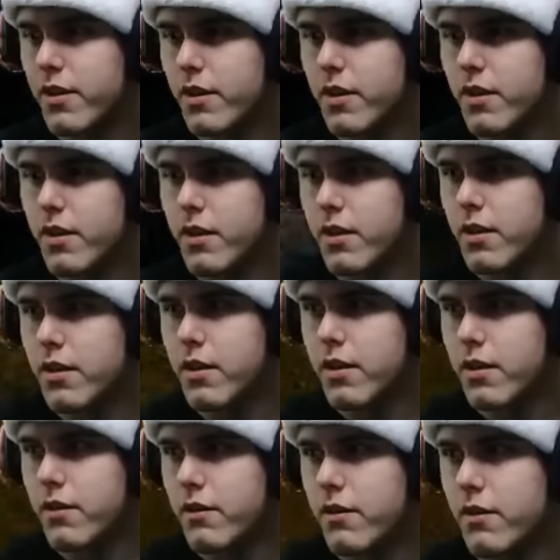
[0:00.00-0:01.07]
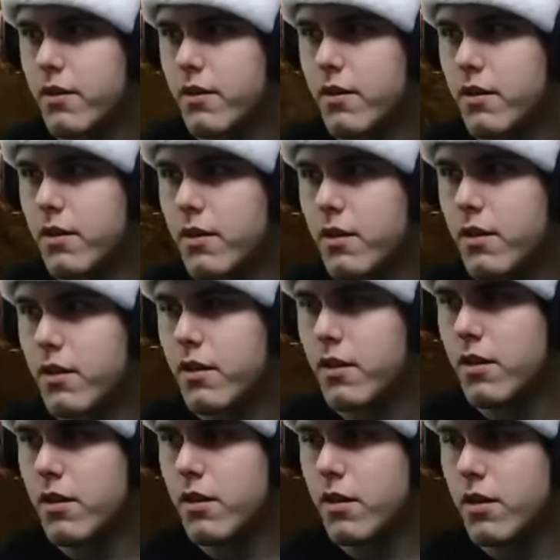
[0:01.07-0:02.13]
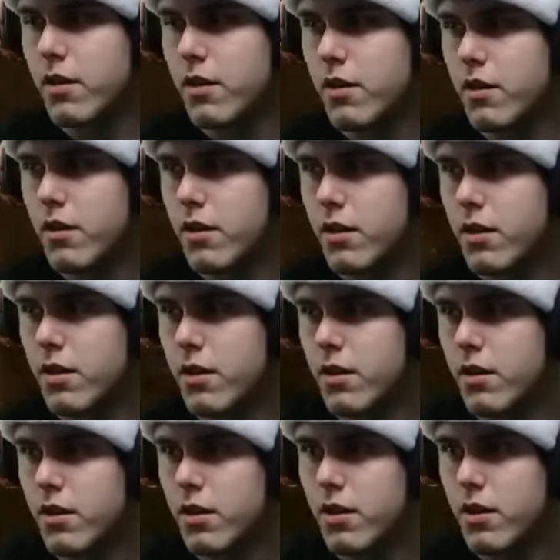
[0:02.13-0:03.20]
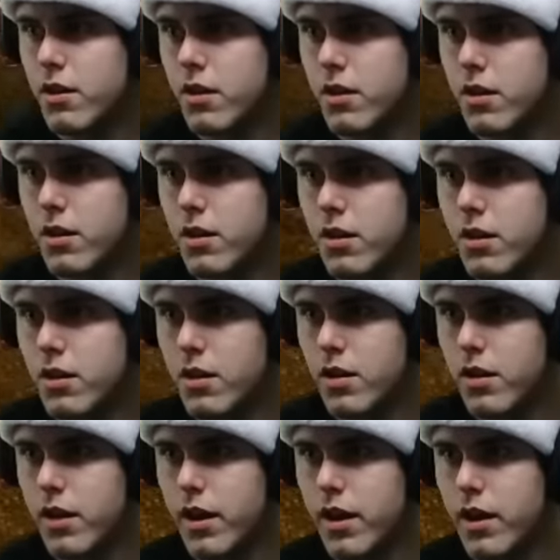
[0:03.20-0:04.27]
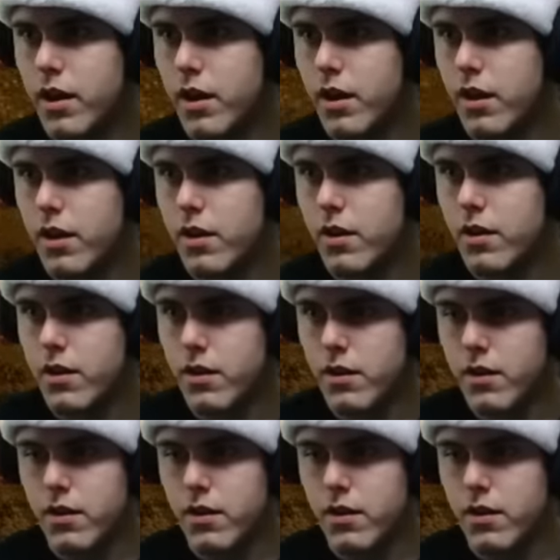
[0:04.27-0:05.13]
Nobody speaks.